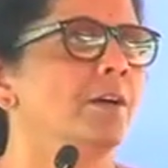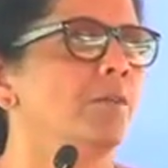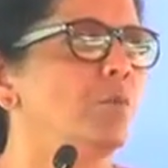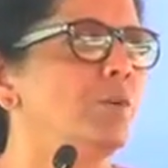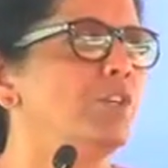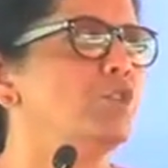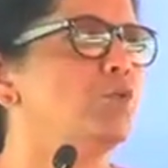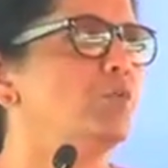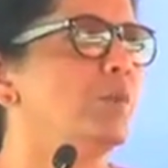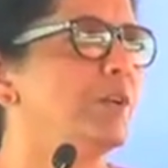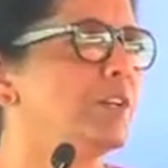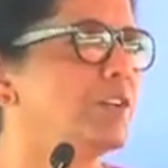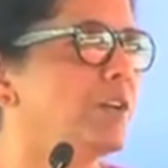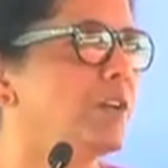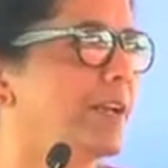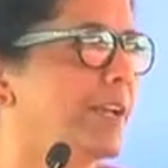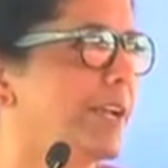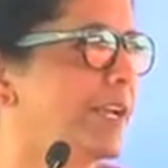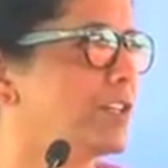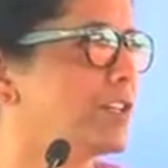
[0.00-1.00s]
which will
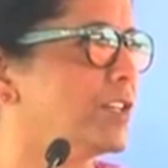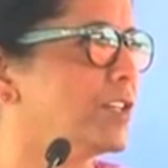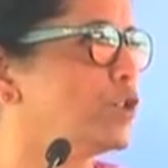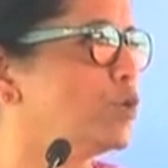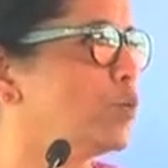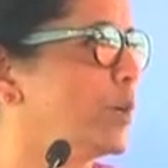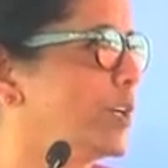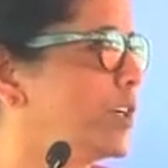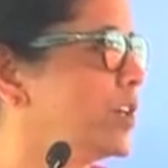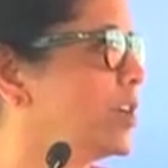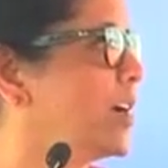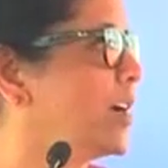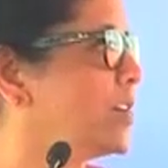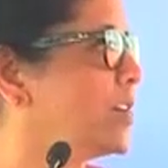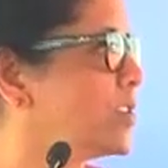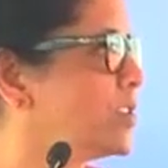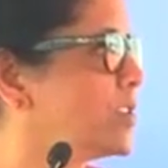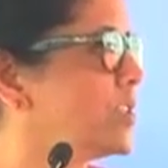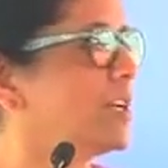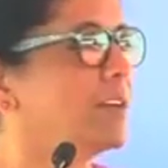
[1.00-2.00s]
cater to
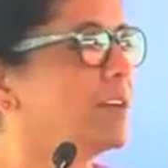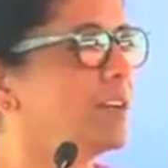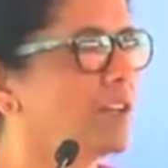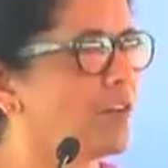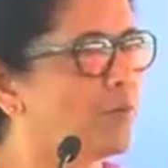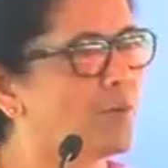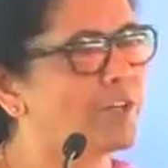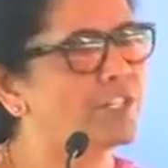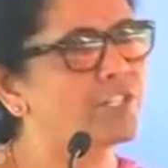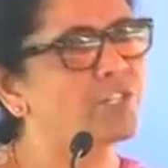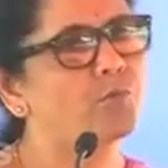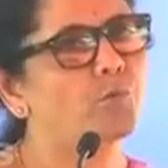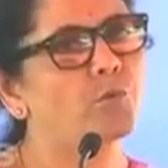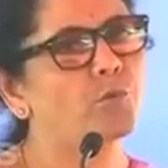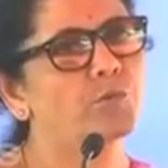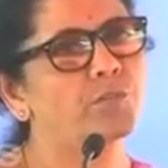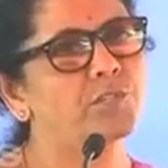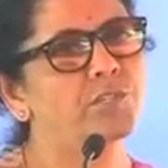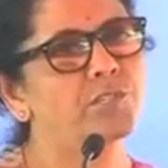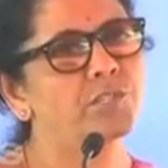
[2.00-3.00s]
India's defense
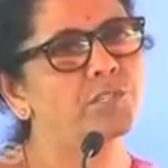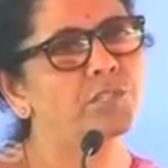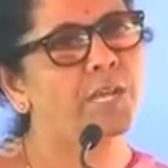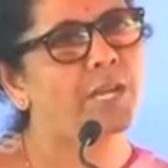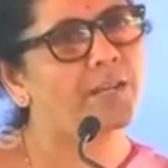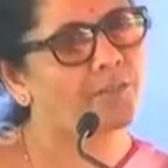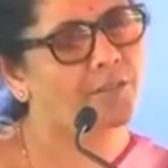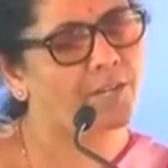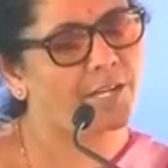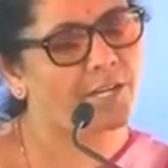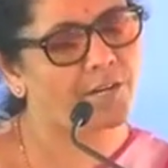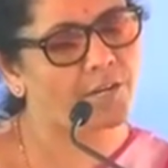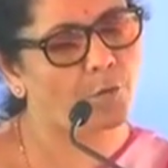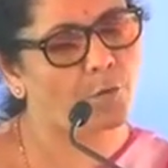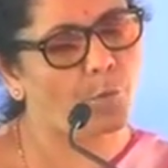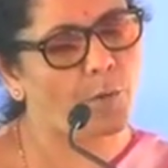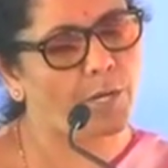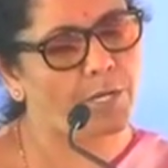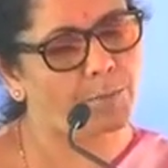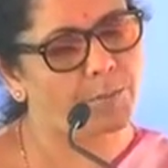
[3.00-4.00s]
forces and their
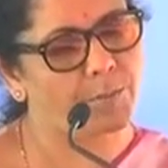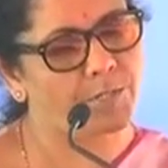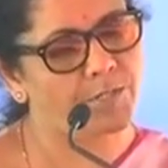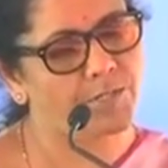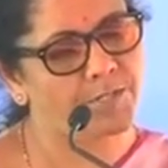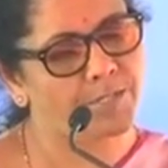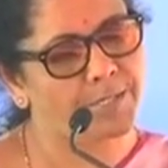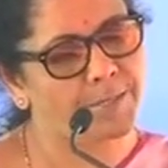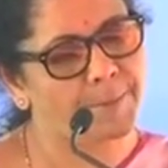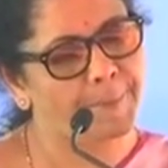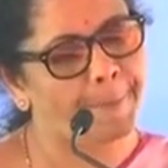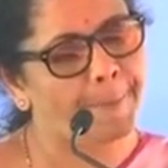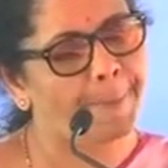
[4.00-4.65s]
requirements.